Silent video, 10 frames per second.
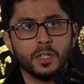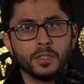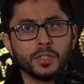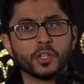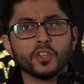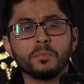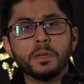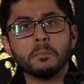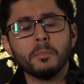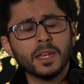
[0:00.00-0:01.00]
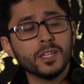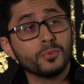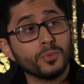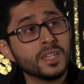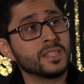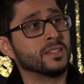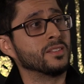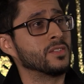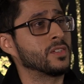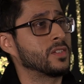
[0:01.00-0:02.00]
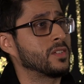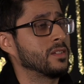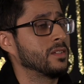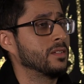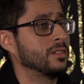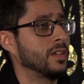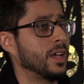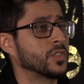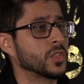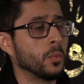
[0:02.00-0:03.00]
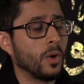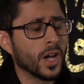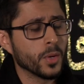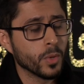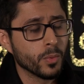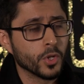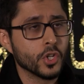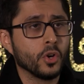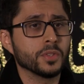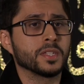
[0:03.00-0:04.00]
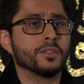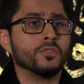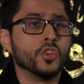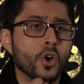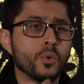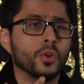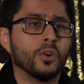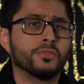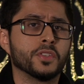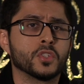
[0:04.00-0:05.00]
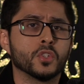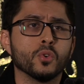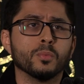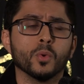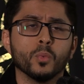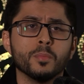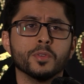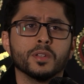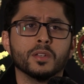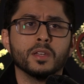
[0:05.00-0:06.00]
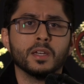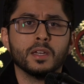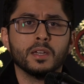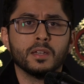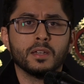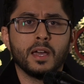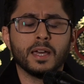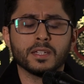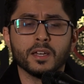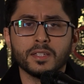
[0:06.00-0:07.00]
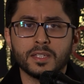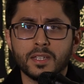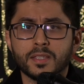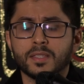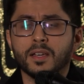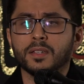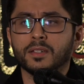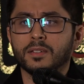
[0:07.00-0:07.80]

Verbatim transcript: There could have been many reasons as to why we would not have known of this noble woman and her dear son